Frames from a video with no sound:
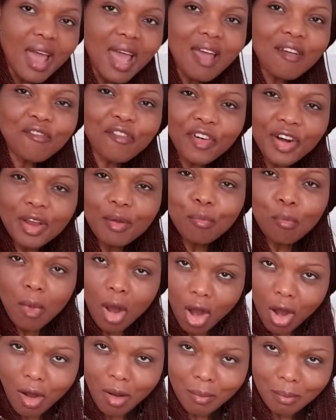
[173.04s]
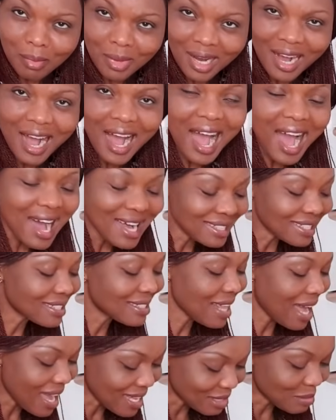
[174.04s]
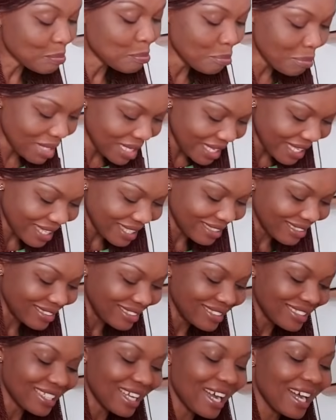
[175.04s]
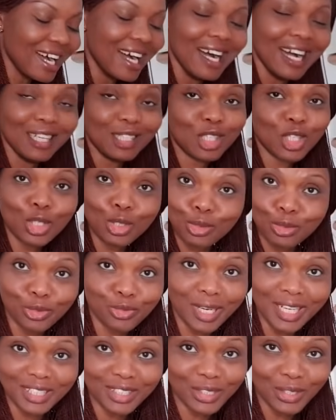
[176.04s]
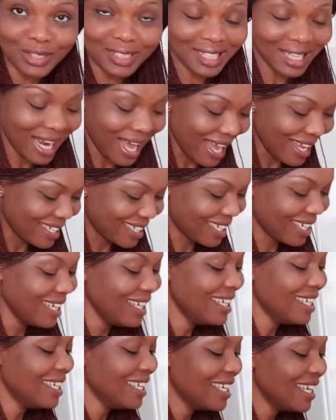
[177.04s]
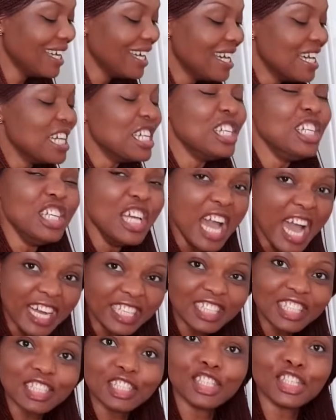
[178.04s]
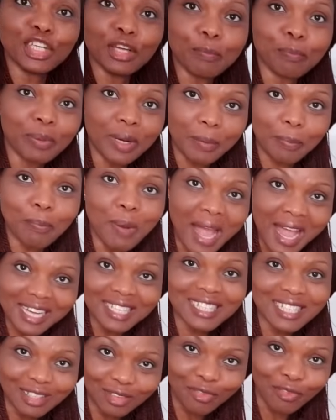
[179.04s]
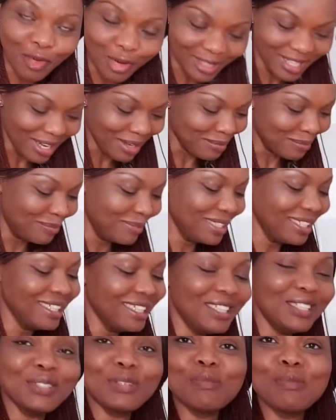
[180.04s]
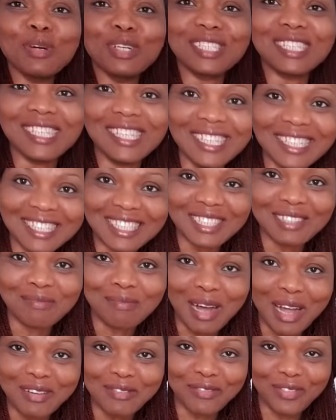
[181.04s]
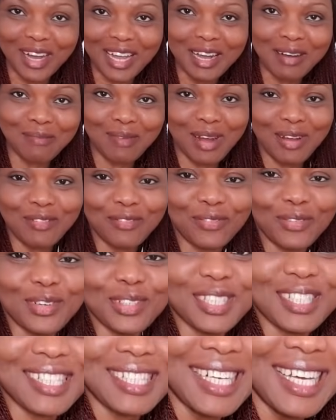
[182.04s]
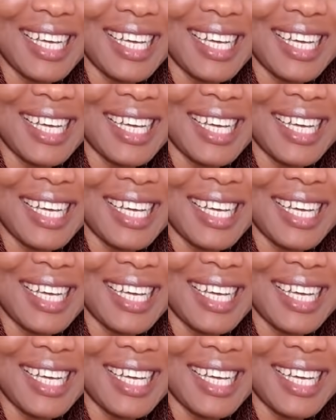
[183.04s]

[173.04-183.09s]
Every mom has that meal that her children don't like. Yet she prepares it for them. You must eat it by fire, by force.